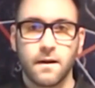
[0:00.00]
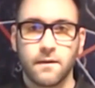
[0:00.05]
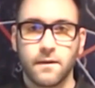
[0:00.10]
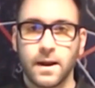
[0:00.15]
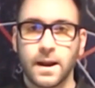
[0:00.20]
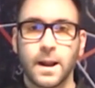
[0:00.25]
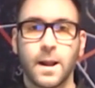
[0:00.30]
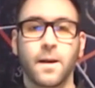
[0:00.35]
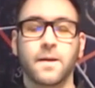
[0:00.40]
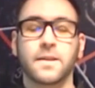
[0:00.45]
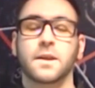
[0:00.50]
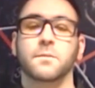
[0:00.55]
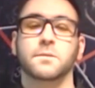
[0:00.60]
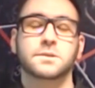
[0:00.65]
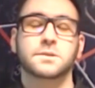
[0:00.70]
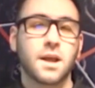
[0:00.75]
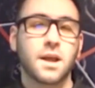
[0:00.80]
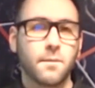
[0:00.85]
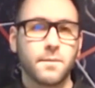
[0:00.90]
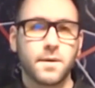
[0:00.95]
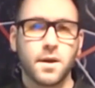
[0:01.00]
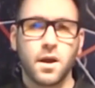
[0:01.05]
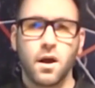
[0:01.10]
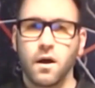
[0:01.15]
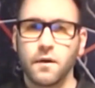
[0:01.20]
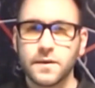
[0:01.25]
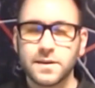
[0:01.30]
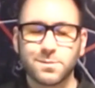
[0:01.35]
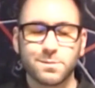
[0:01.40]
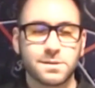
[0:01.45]
Right? And they would tell me
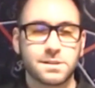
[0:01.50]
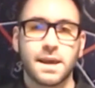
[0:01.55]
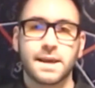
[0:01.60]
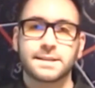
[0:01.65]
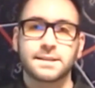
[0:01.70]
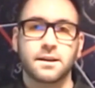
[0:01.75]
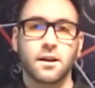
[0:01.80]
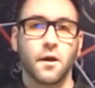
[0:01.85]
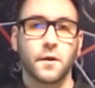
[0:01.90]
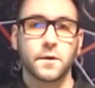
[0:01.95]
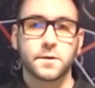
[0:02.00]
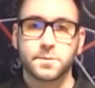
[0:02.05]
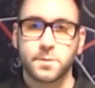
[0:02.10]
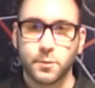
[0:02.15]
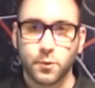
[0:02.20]
all these mistakes that all these